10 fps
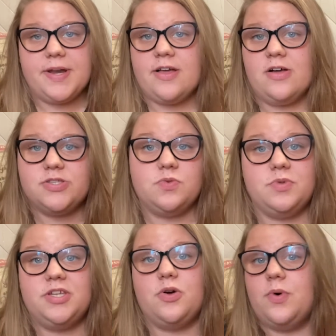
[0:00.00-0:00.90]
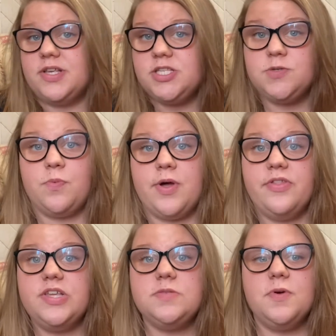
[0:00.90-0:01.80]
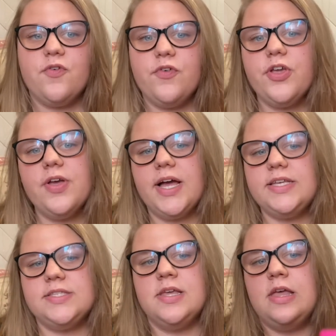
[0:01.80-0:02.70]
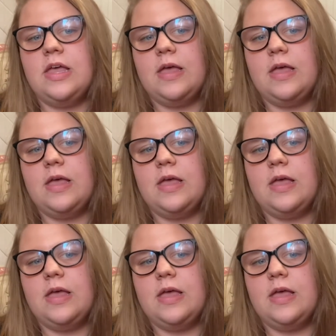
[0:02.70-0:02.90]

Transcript: but I also really don't want to spoil this book for you guys,